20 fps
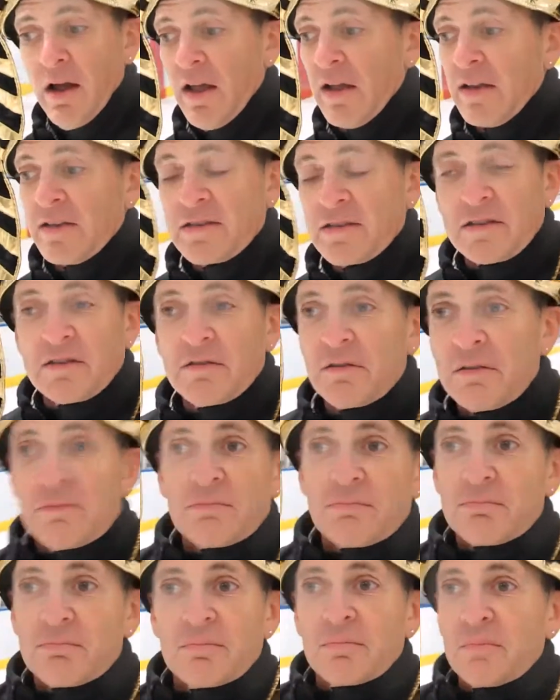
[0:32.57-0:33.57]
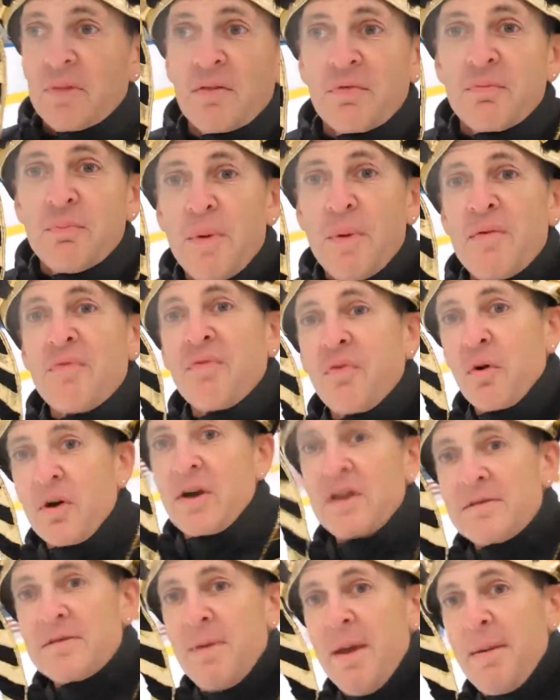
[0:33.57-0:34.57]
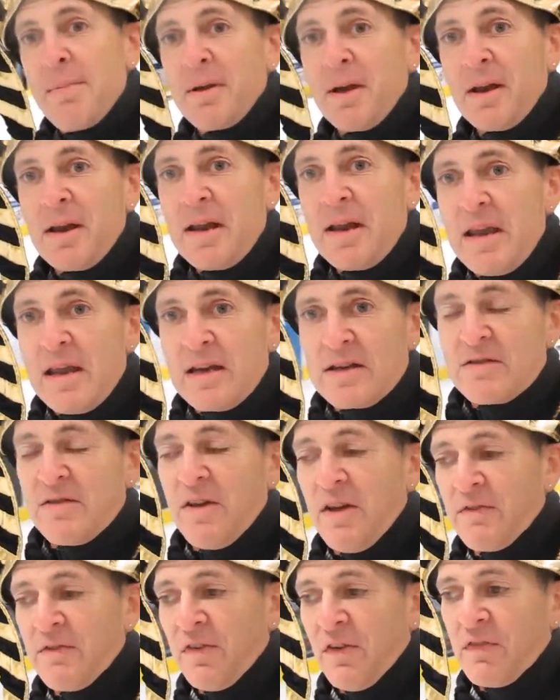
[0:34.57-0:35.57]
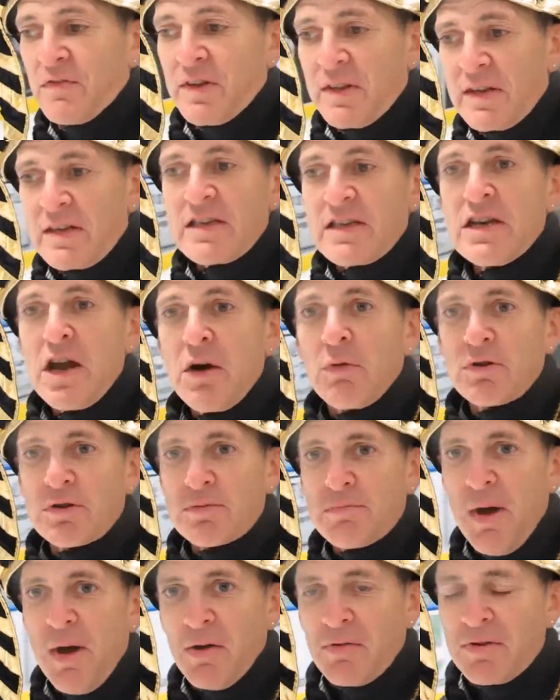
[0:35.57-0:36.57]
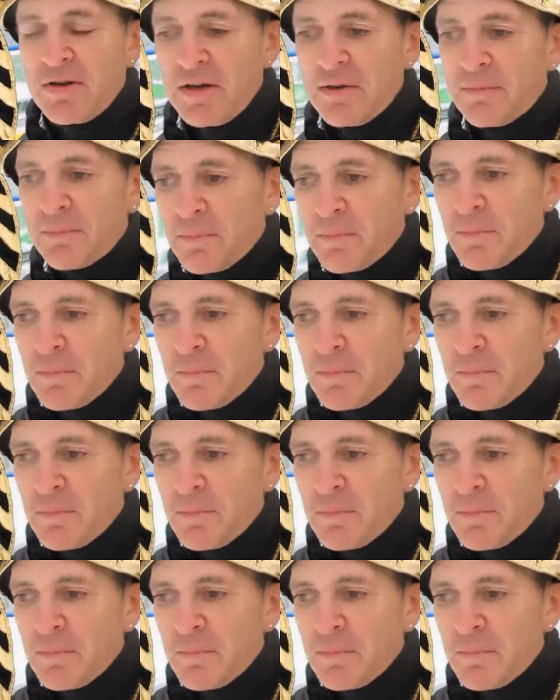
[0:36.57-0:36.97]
it's in the mid 40s, maybe going to hit 50. The snow is melting.